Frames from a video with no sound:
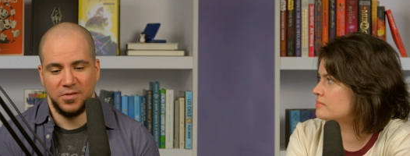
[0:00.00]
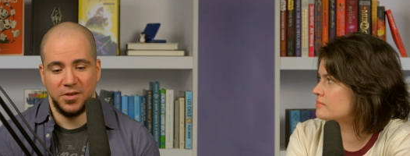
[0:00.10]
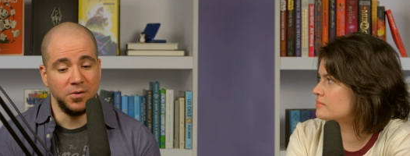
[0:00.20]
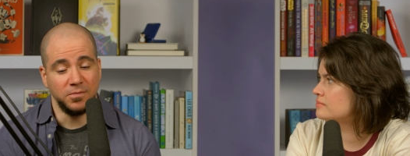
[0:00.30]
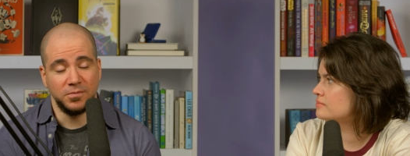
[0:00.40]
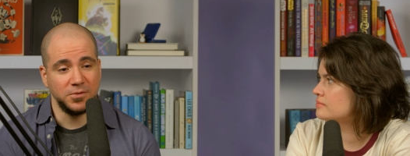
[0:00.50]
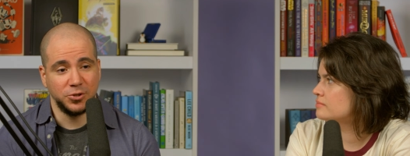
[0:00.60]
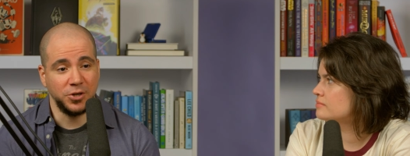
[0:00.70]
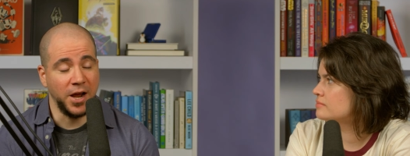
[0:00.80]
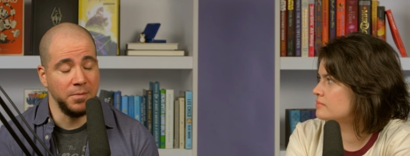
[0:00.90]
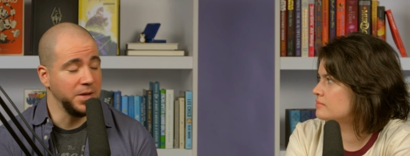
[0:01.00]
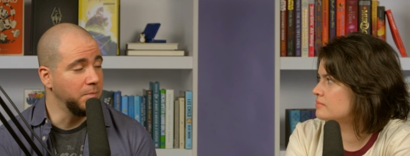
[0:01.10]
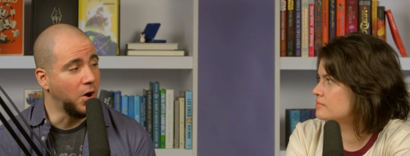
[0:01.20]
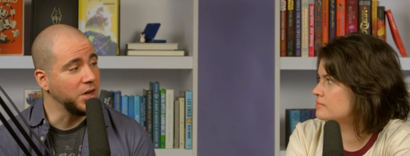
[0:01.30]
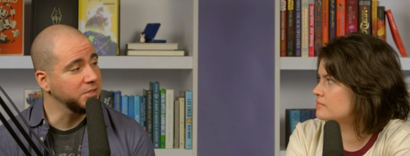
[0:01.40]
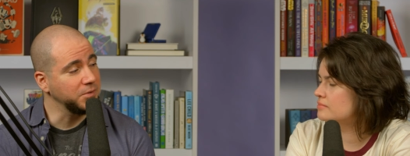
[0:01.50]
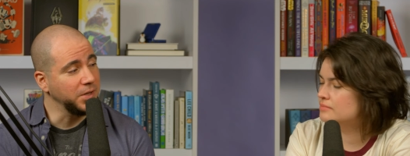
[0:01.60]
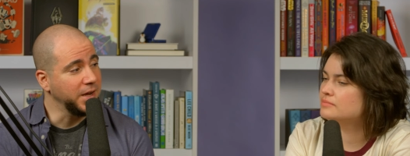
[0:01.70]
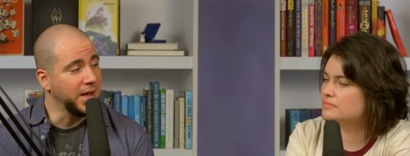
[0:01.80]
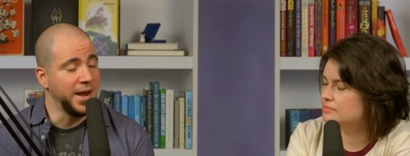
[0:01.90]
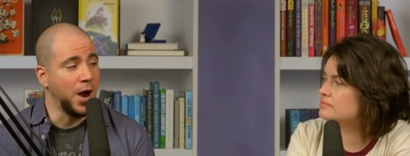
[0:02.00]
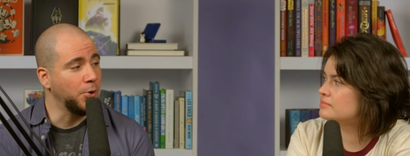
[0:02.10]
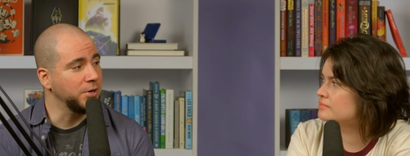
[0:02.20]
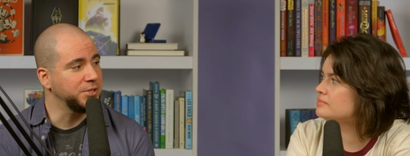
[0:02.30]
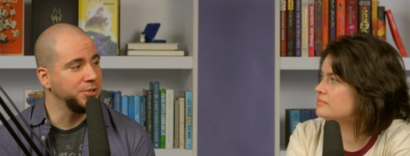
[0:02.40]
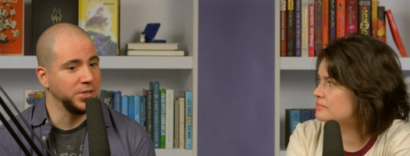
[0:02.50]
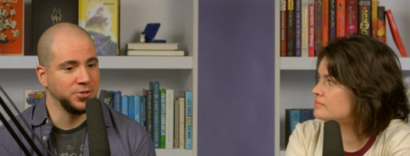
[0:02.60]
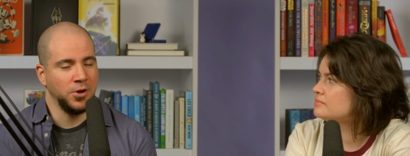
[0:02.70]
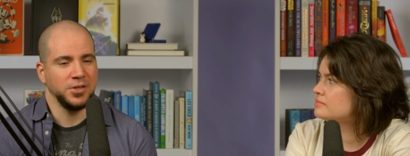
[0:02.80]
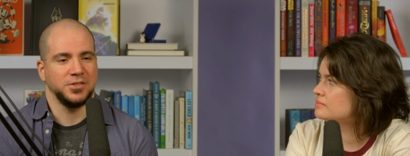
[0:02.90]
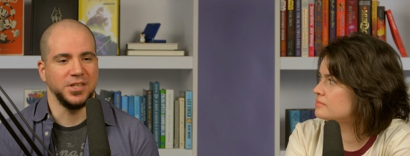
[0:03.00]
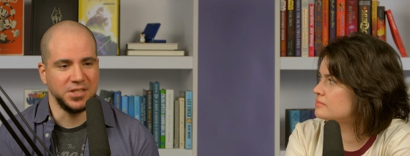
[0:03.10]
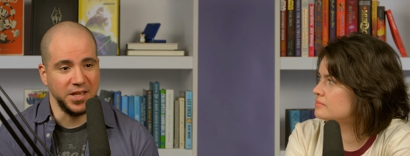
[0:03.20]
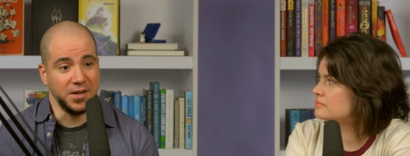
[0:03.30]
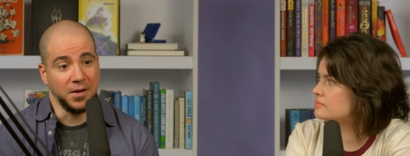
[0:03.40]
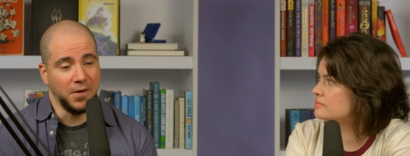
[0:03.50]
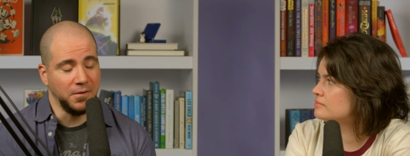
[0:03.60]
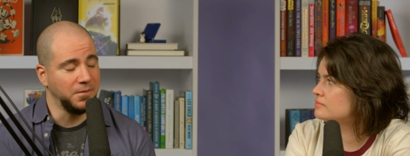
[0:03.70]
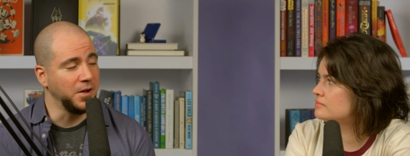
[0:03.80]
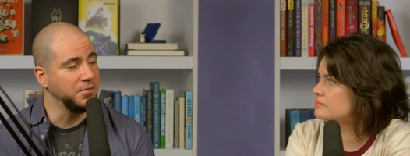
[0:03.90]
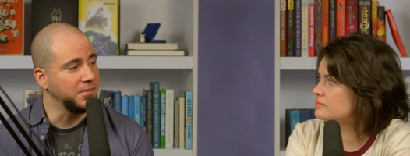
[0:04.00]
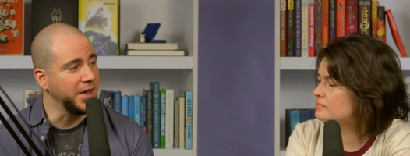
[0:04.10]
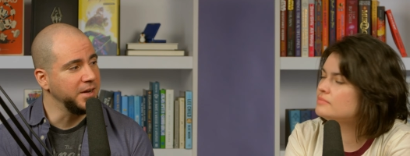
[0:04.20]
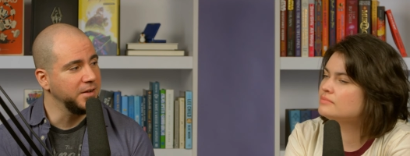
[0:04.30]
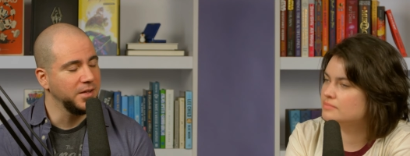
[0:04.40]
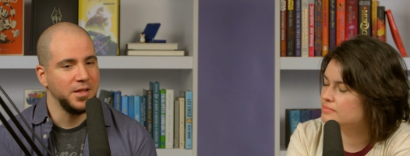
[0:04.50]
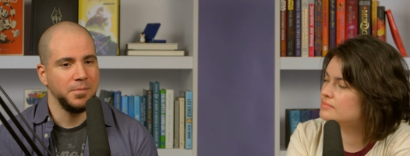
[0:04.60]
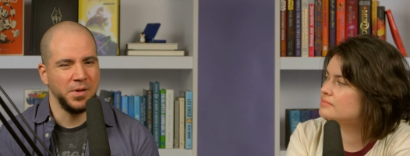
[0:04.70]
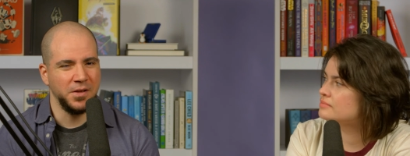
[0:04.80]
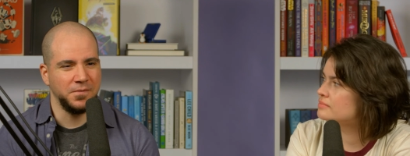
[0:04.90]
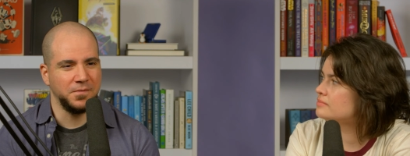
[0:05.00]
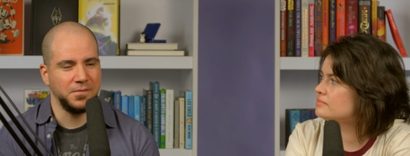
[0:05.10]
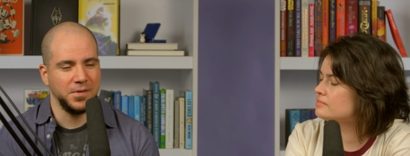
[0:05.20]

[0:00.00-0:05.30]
Speaker 1: you know, trying to beat a boss for like an hour or two as long as it's like a fun fight. But if